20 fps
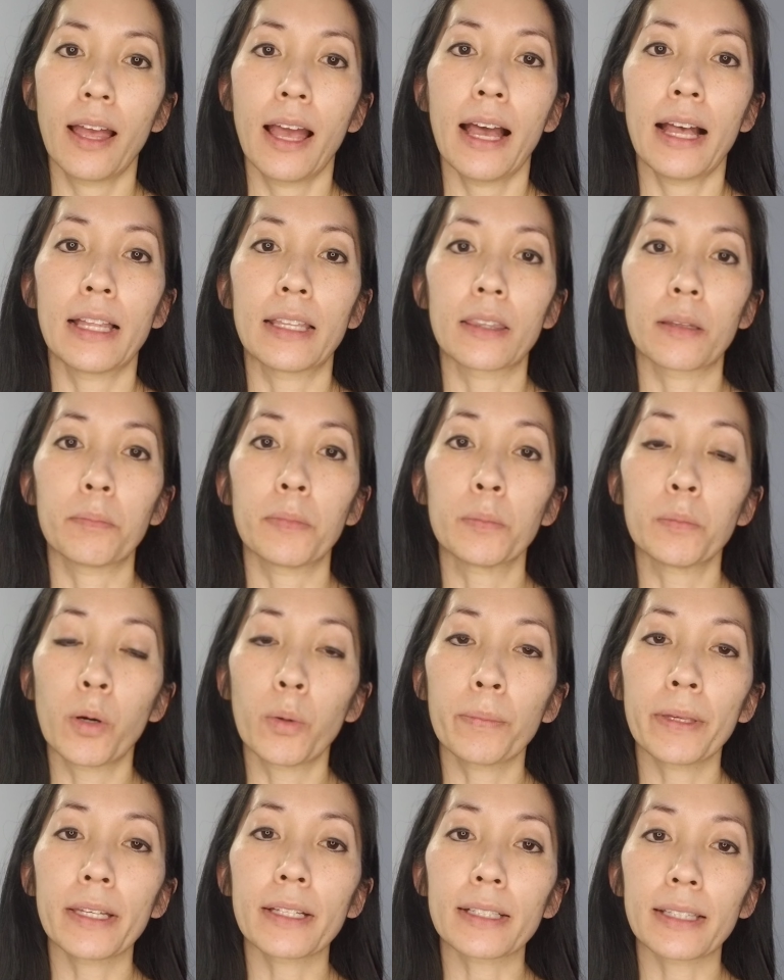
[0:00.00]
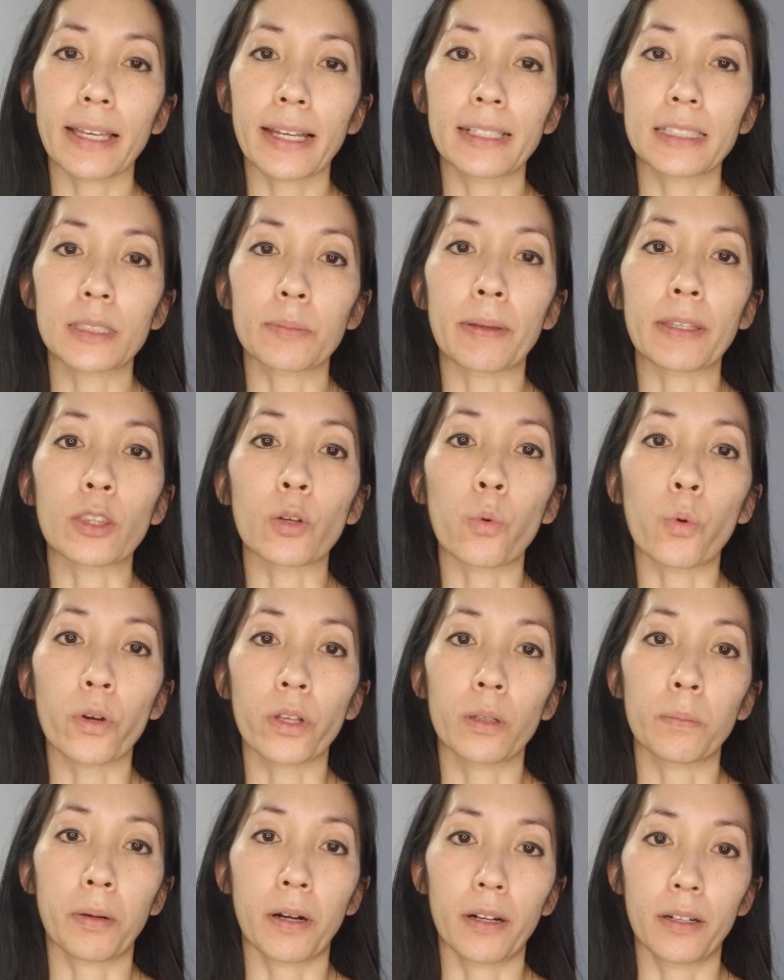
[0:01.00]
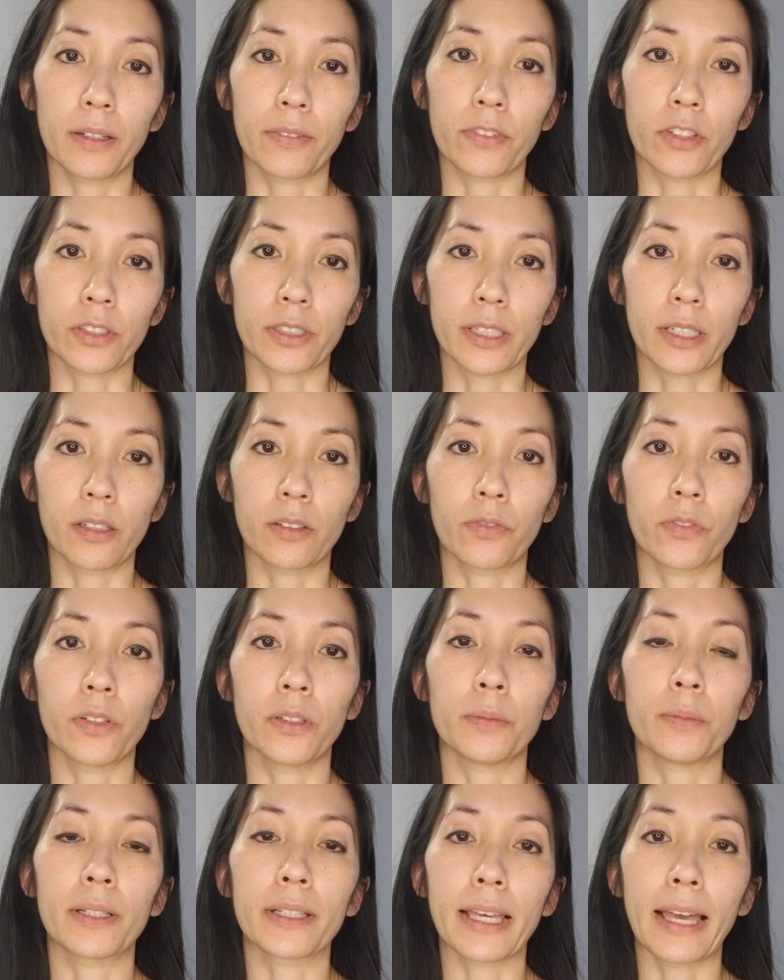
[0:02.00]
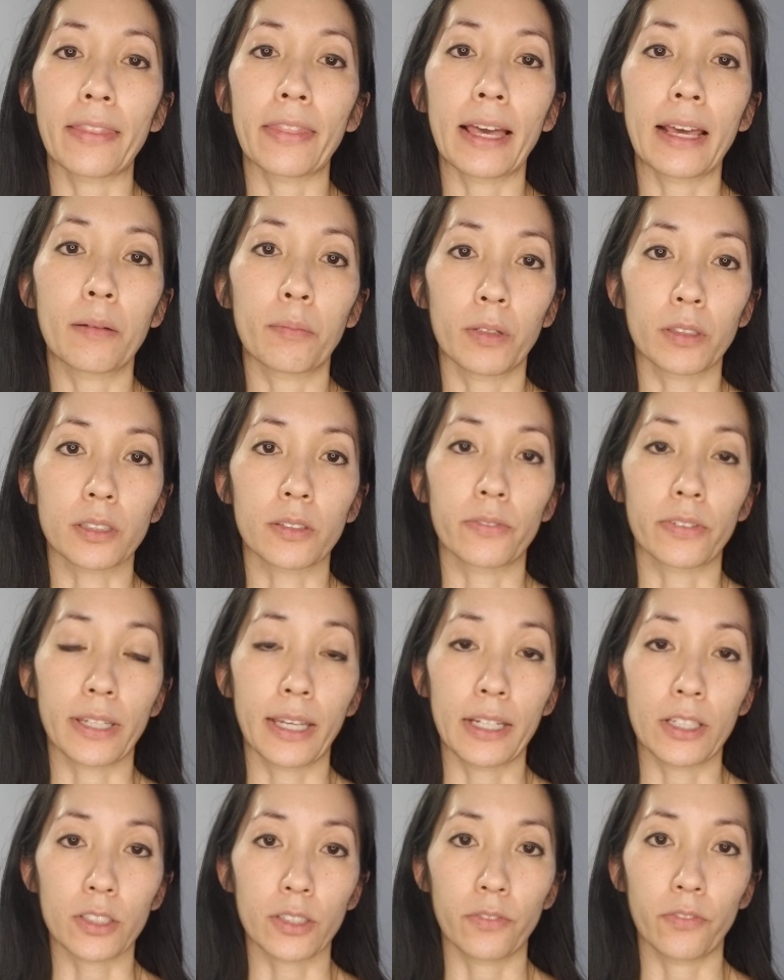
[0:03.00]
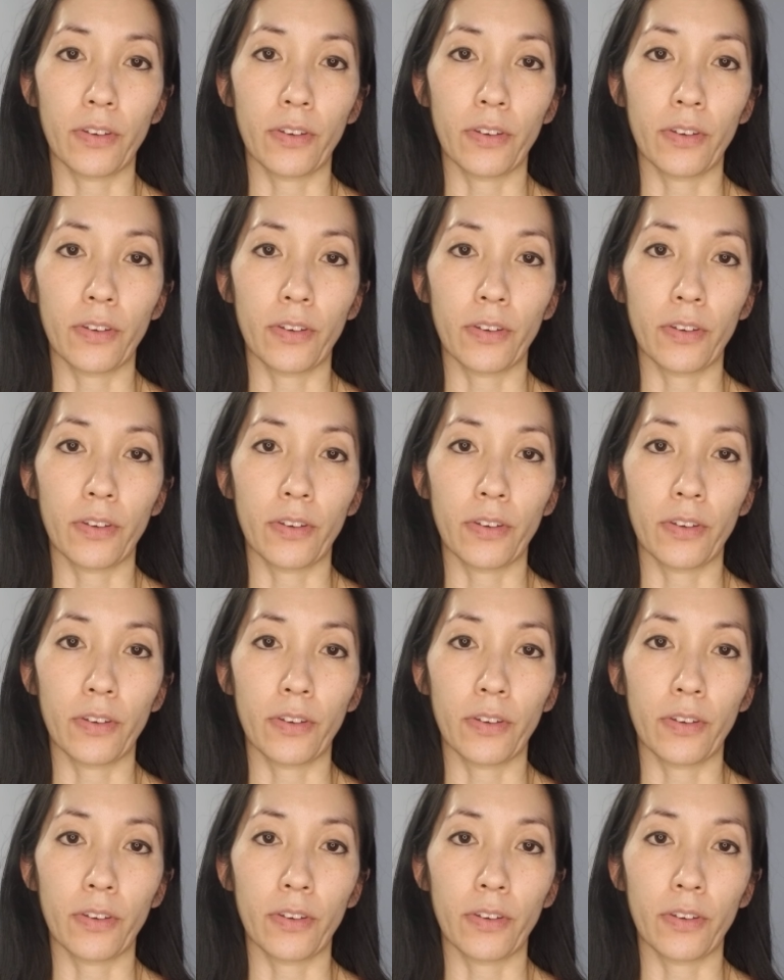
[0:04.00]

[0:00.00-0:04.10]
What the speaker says: And the meibomian glands make the oil part of your tear film, again, that emulsification